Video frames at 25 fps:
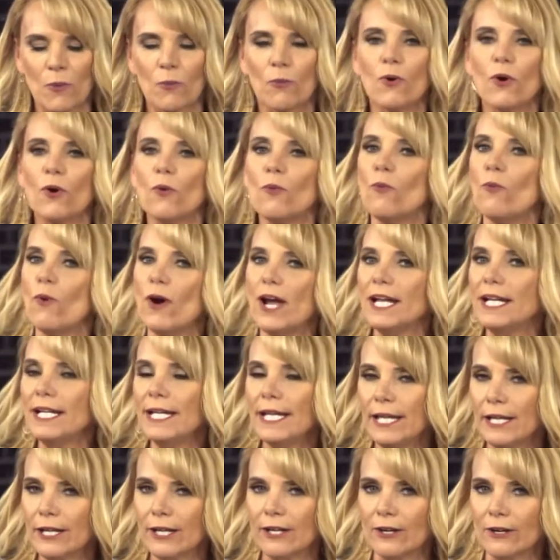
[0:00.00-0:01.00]
Well, one
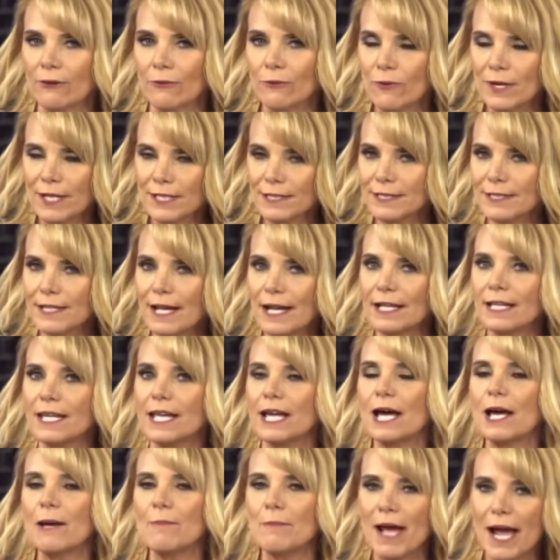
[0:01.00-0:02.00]
year, once I'd
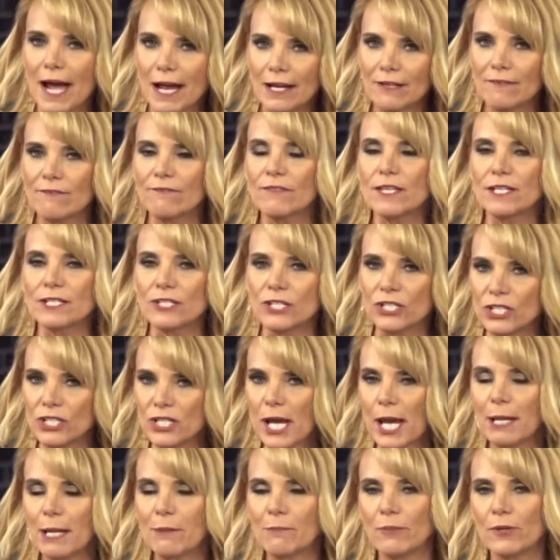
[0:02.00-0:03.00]
come out of the
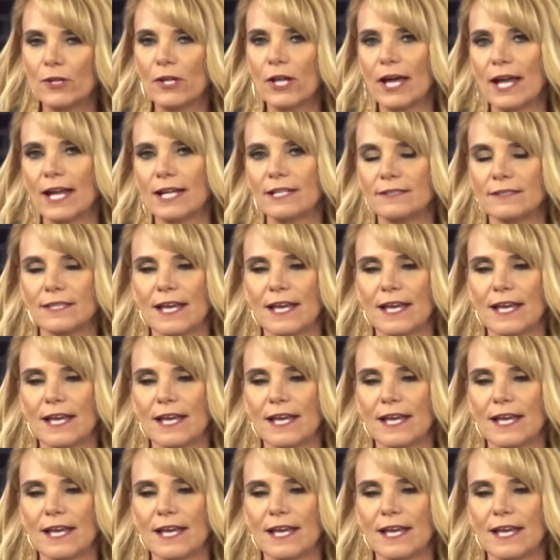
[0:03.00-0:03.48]
shame place,